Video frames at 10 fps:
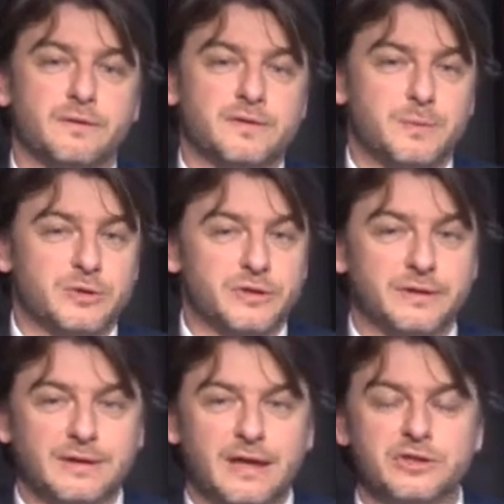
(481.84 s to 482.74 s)
especially
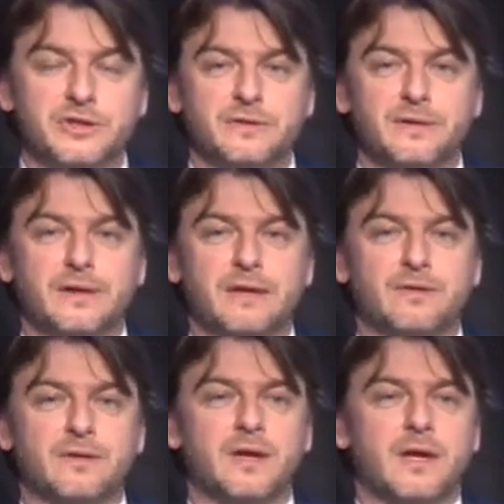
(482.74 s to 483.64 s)
national
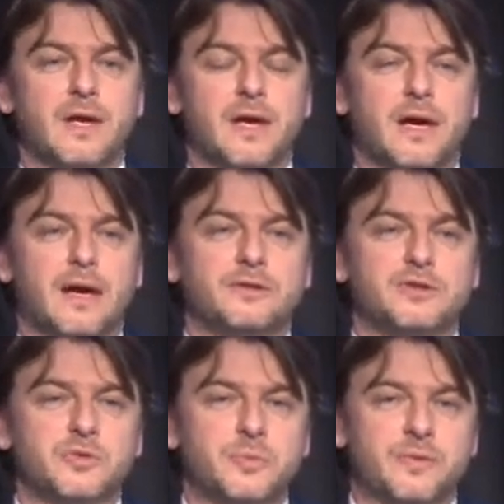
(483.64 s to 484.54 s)
level, and
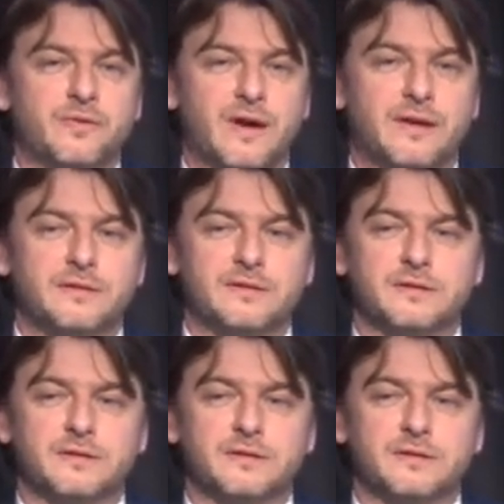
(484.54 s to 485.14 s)
to provide